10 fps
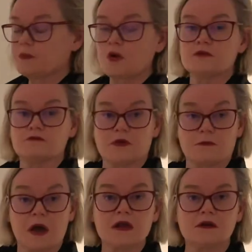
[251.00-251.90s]
potent
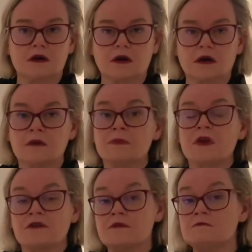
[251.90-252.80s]
reminder
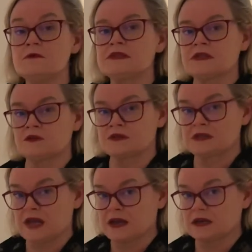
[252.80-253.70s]
of the
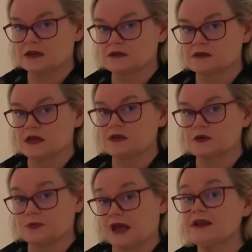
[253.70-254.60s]
misunderstandings that
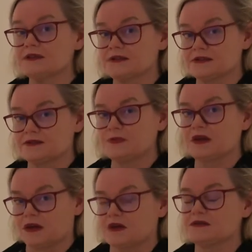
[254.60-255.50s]
took place
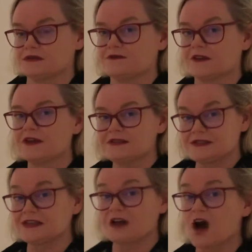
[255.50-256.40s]
because of
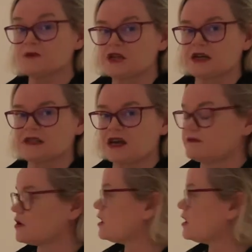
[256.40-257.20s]
seeing objects out of their